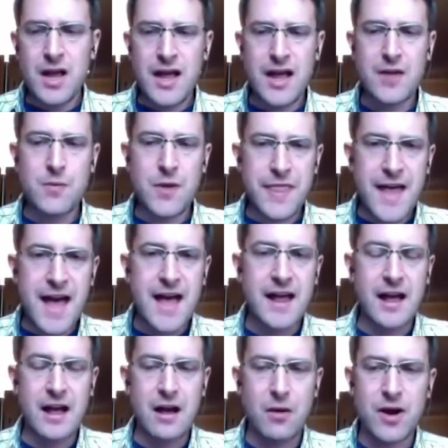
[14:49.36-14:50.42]
And with that,
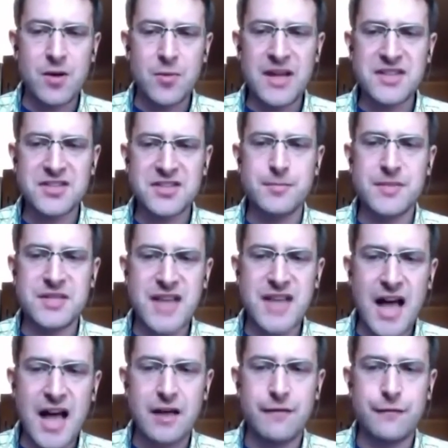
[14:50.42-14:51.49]
I wanted to bring it to
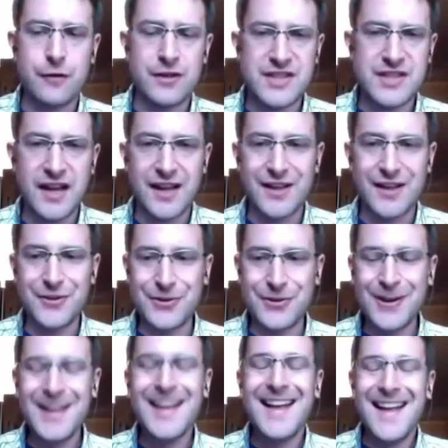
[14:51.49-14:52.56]
Messiah for a second,
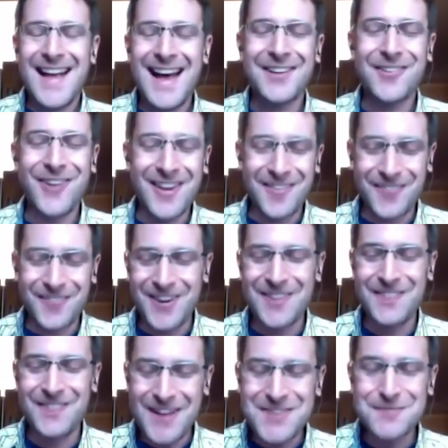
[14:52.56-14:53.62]
who had quite a
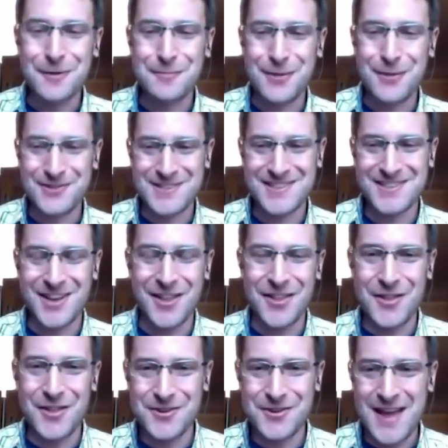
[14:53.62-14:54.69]
funny Facebook post I saw
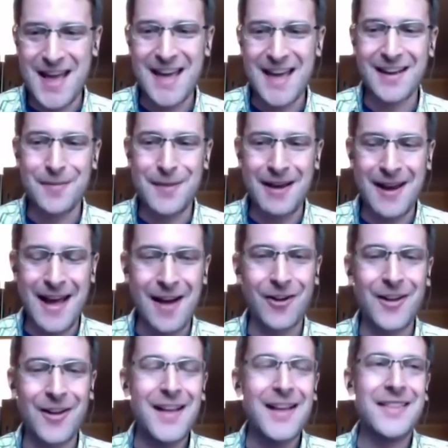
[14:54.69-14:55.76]
the other day about
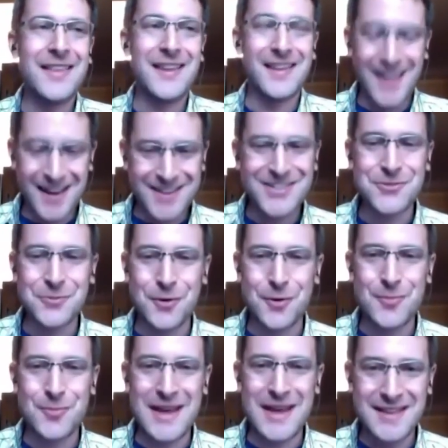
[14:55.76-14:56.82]
how the elections were
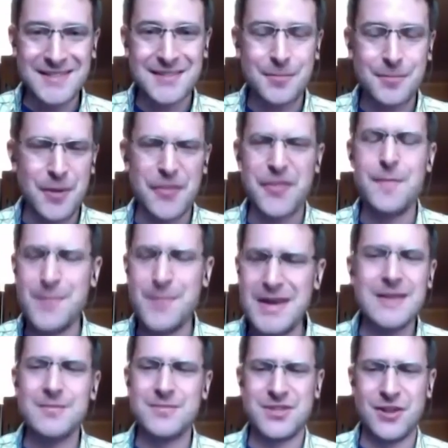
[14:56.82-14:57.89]
BS, but the
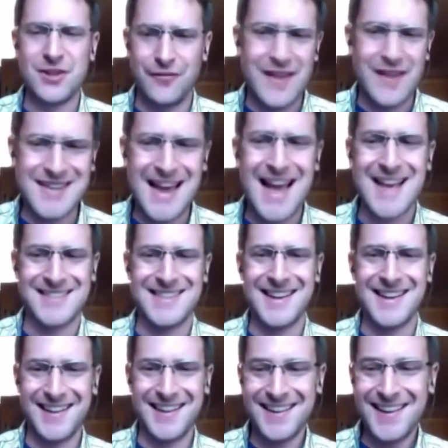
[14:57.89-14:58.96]
memes are
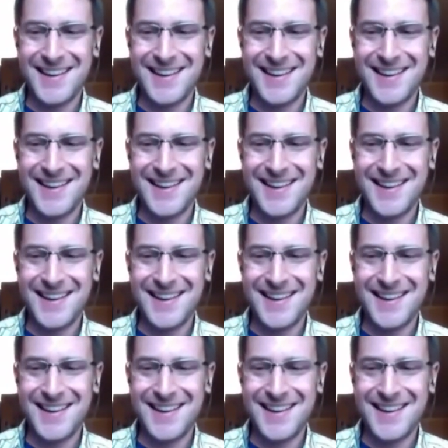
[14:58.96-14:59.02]
fantastic.